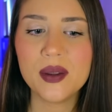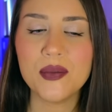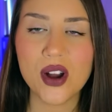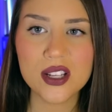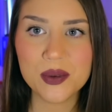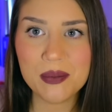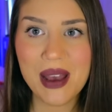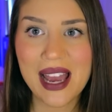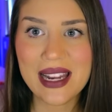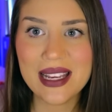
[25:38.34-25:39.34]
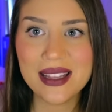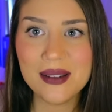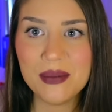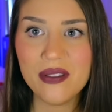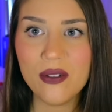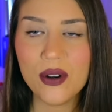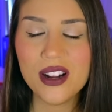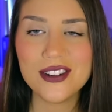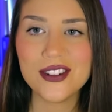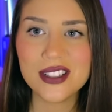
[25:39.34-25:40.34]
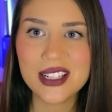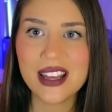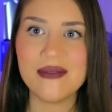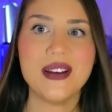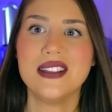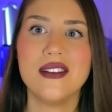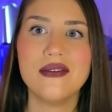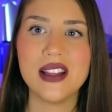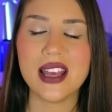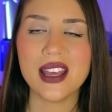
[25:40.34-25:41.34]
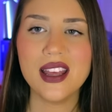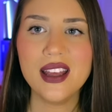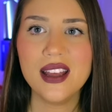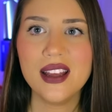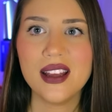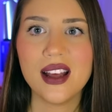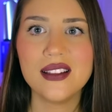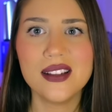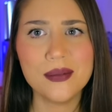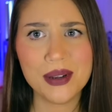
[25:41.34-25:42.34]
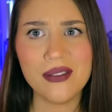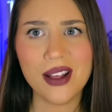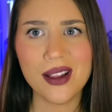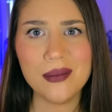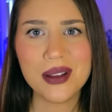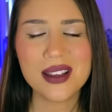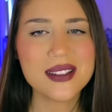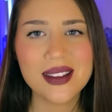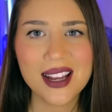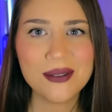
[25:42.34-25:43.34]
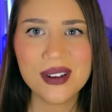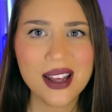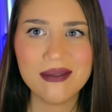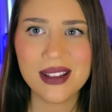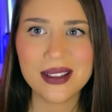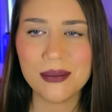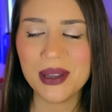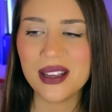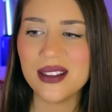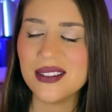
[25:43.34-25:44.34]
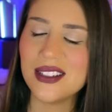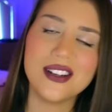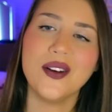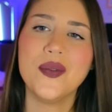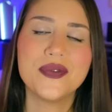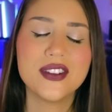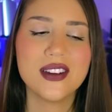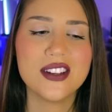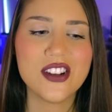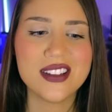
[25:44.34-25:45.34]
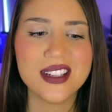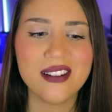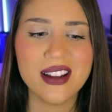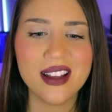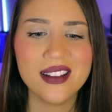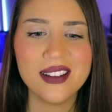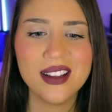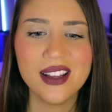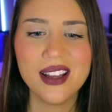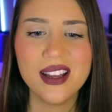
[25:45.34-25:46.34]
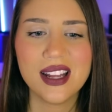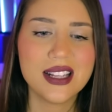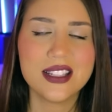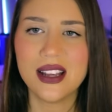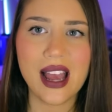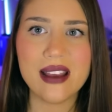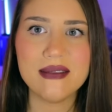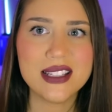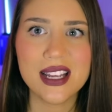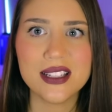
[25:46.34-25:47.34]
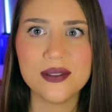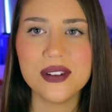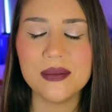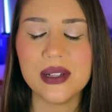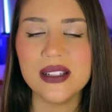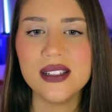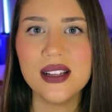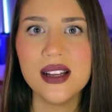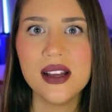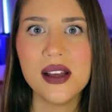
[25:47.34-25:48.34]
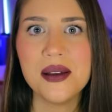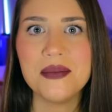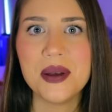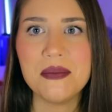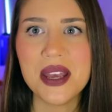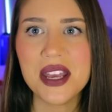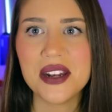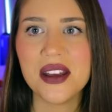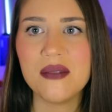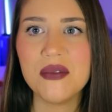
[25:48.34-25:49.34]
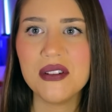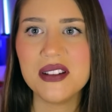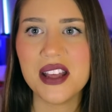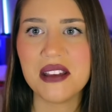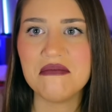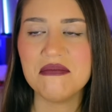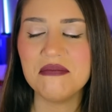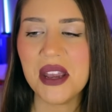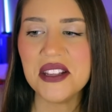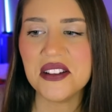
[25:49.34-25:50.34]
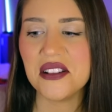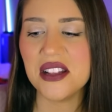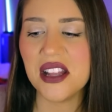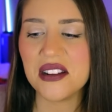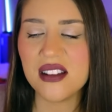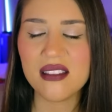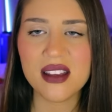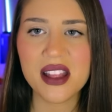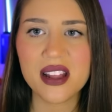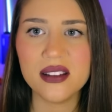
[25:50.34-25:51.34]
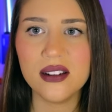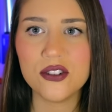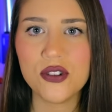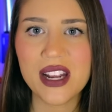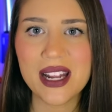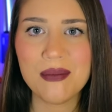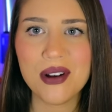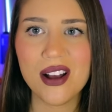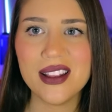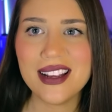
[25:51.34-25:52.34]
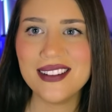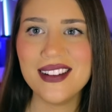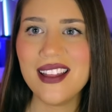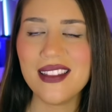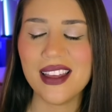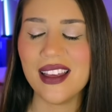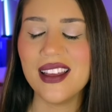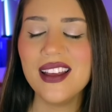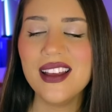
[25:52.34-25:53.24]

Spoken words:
bras with padding in them before, just to give myself, like, a little bit of help, because I don't have, like, the biggest, you know, chest area. It's like, I would say it's normal, but man, I'm wearing, like, basically, like, nothing, like a little training bra, like, nothing.